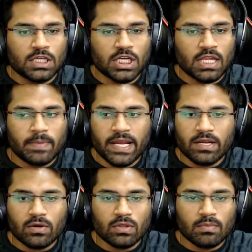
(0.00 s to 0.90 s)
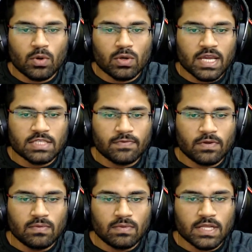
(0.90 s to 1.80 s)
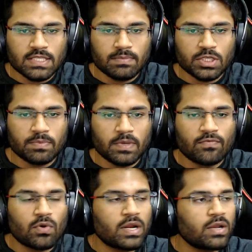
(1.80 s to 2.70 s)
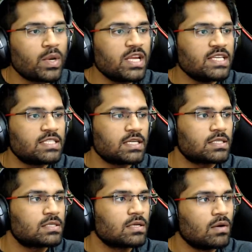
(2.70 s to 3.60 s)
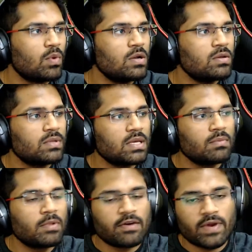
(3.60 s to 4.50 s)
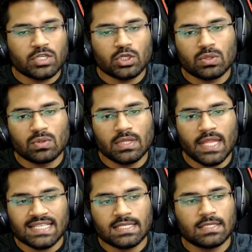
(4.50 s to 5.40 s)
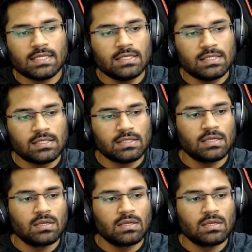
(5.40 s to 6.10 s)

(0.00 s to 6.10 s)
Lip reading: Shall I play it out on the board, guys, for you? Let's say bishop e4 and queen d6. What do you think white should do next in this?